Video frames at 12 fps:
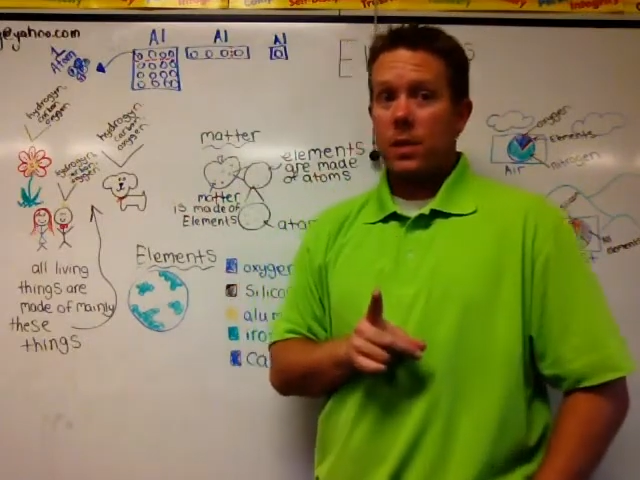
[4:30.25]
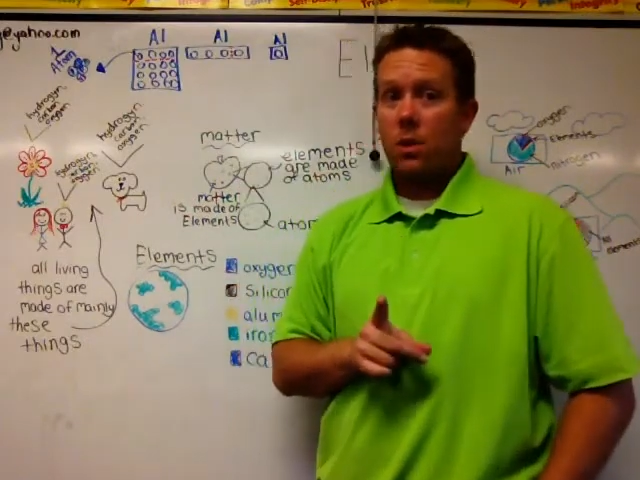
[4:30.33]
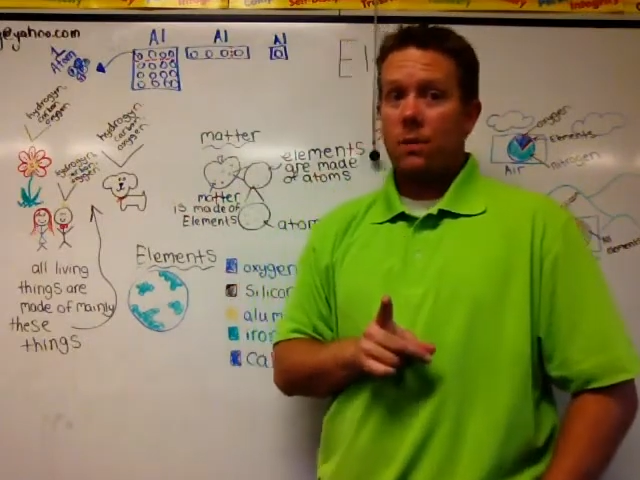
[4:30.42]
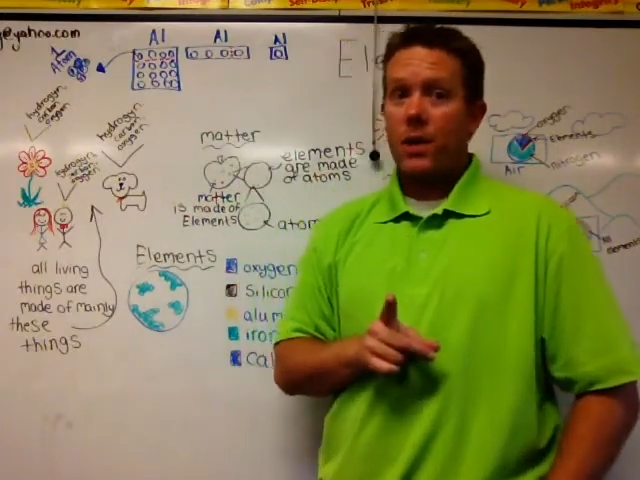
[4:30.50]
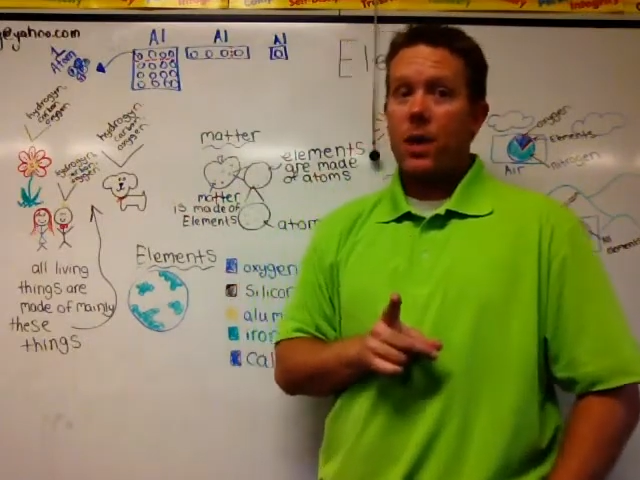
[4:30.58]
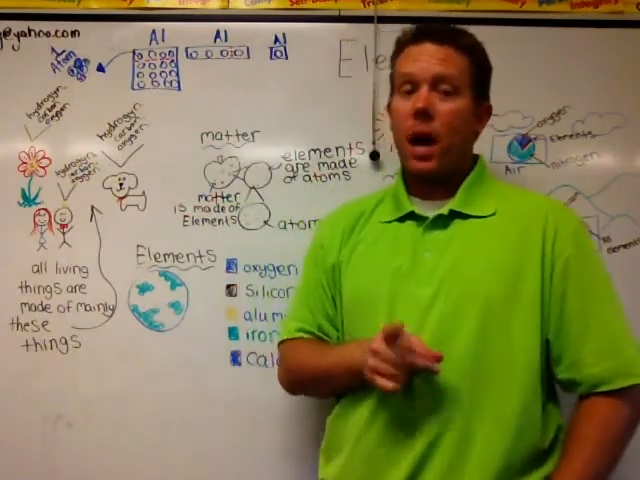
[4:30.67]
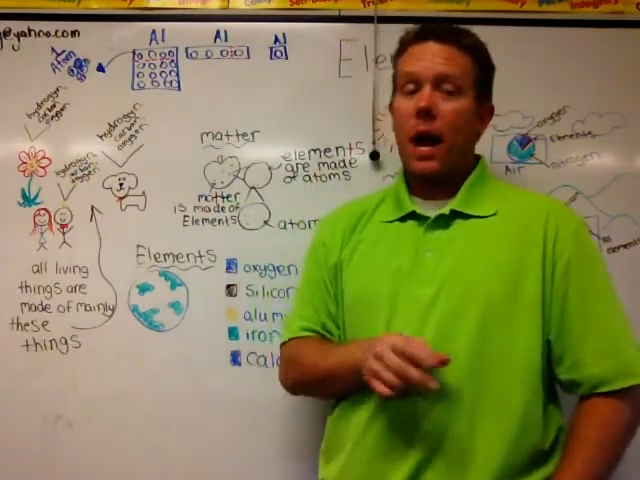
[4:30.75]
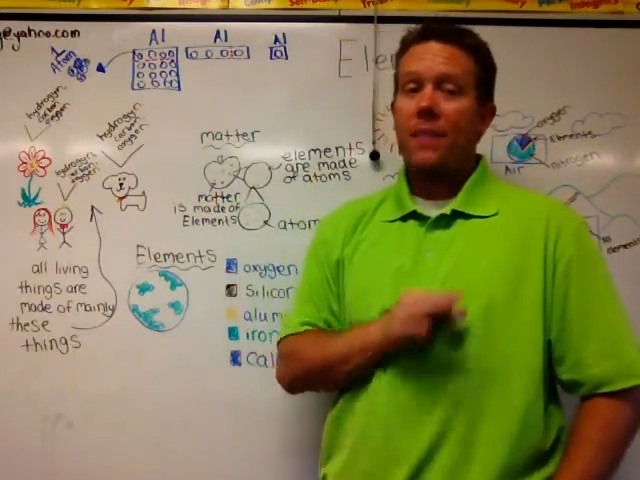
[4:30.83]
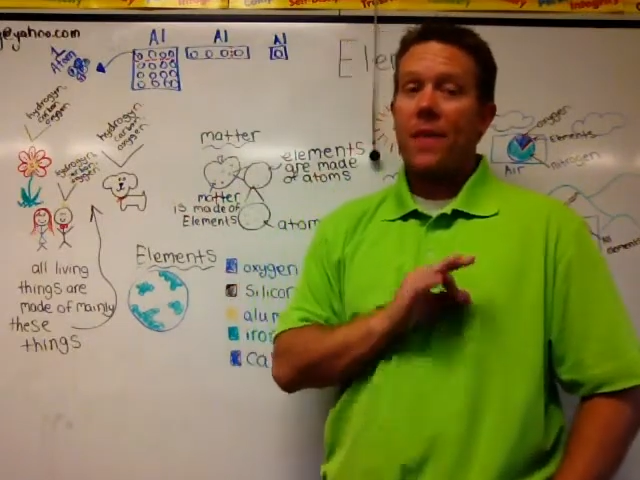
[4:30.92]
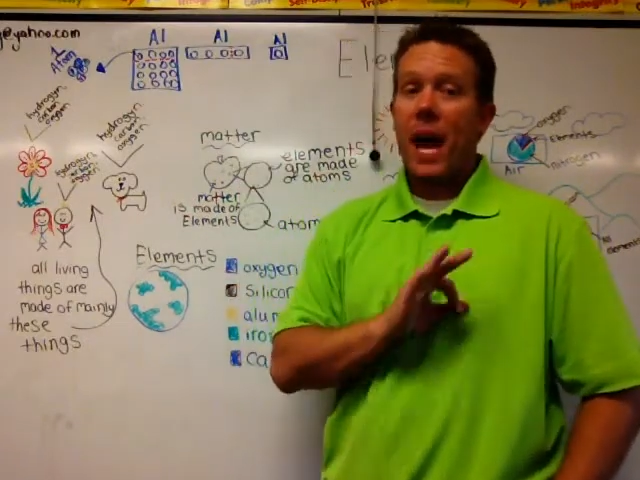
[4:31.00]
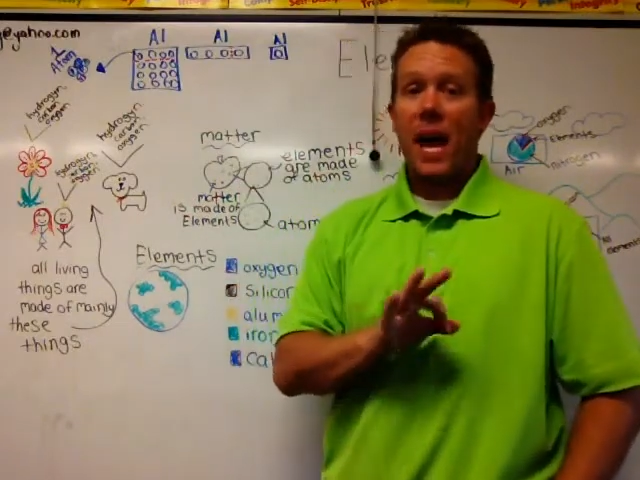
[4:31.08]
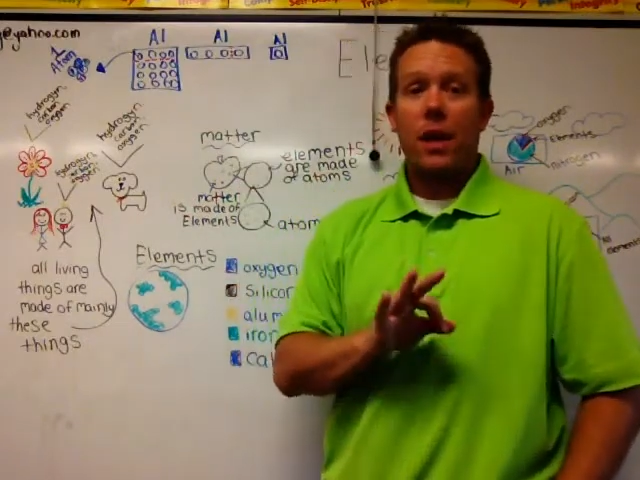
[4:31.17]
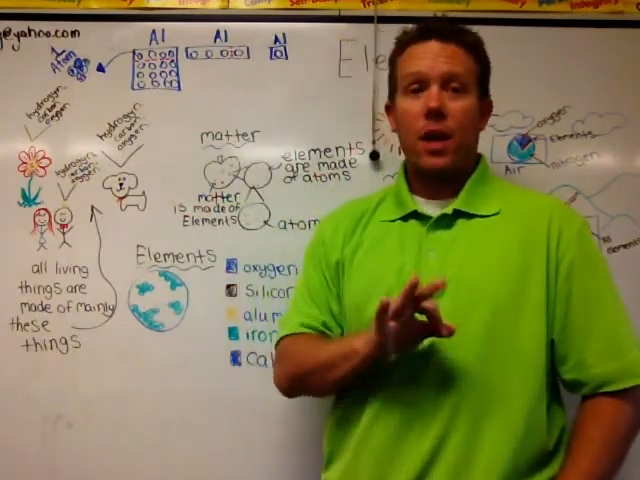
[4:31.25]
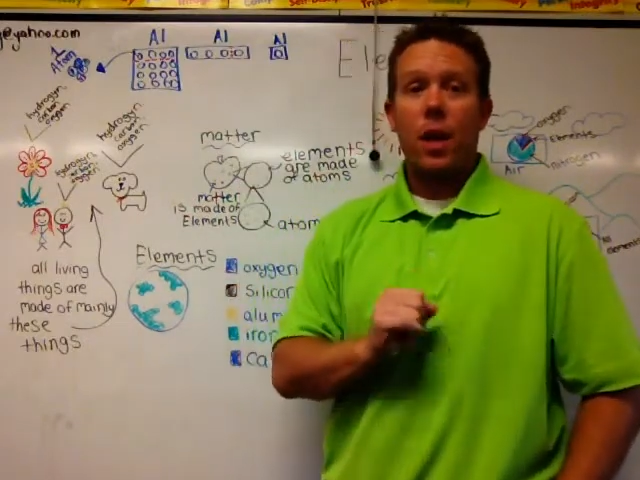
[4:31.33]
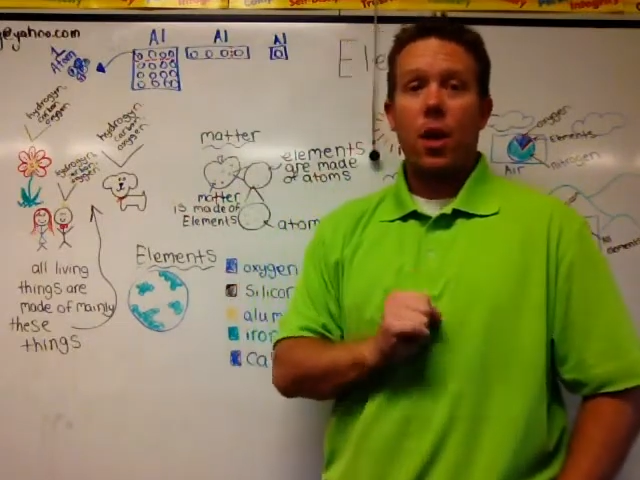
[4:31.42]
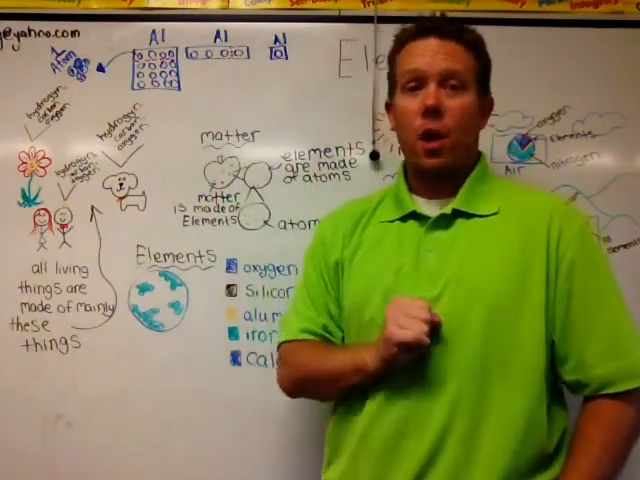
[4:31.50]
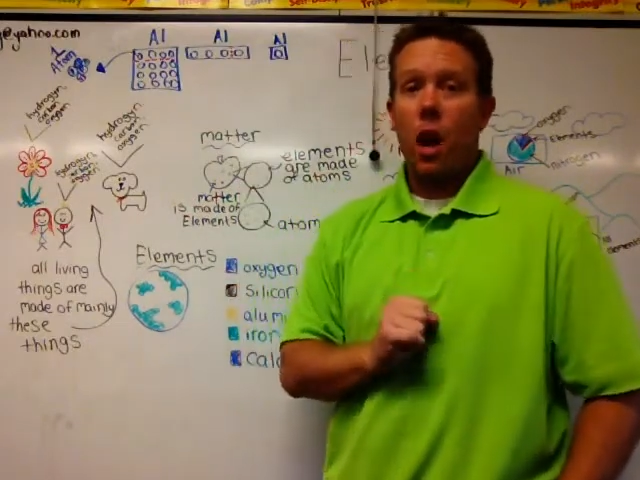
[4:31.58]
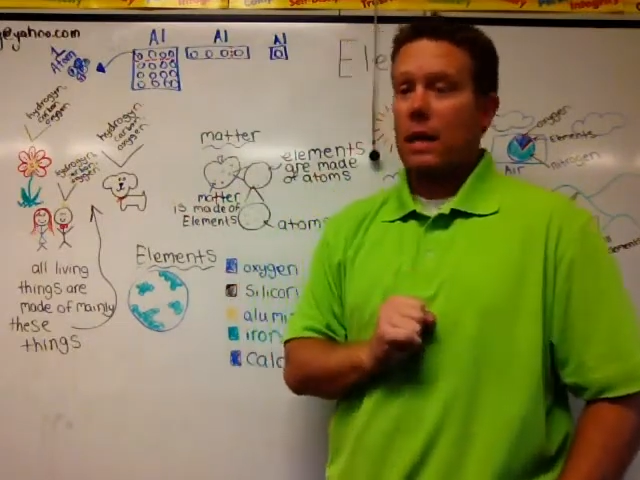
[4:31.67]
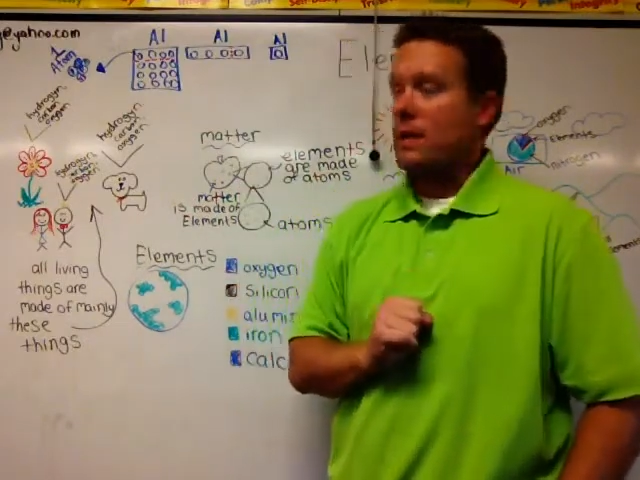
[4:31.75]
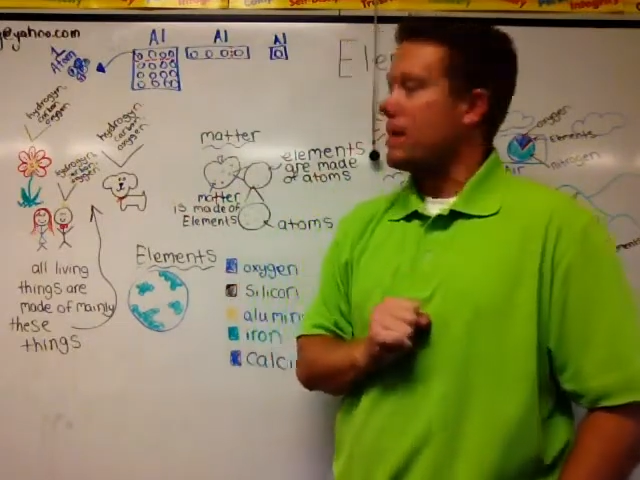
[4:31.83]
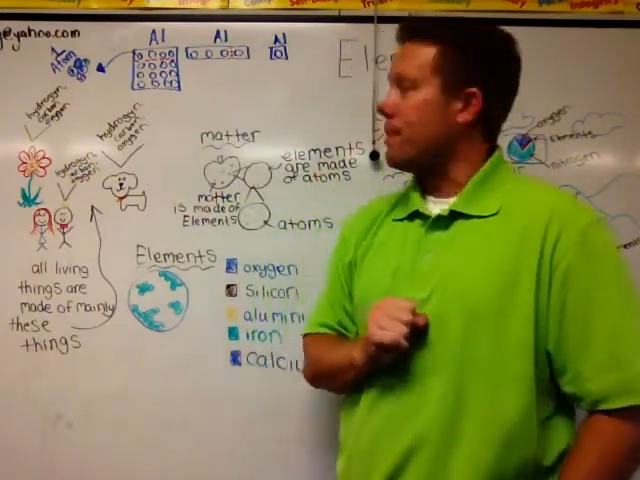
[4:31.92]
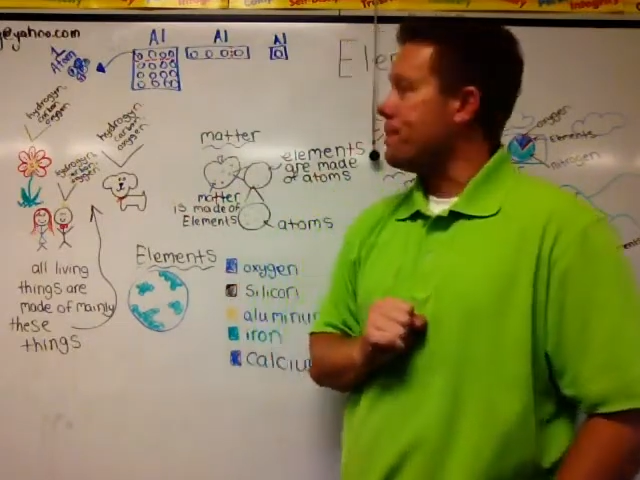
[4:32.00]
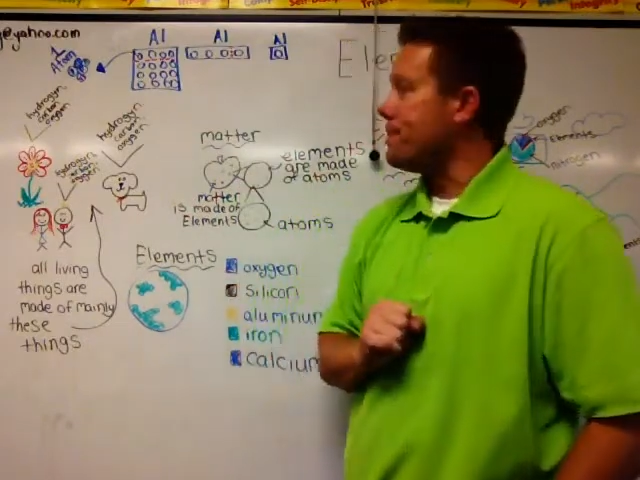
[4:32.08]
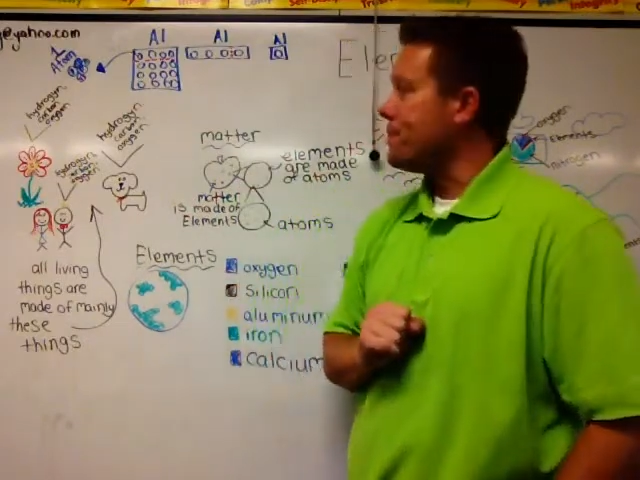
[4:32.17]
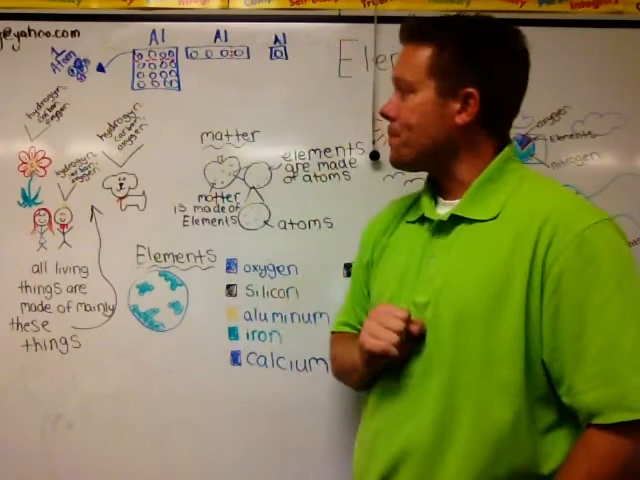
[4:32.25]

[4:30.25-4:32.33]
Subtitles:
So if you got that, you're awesome.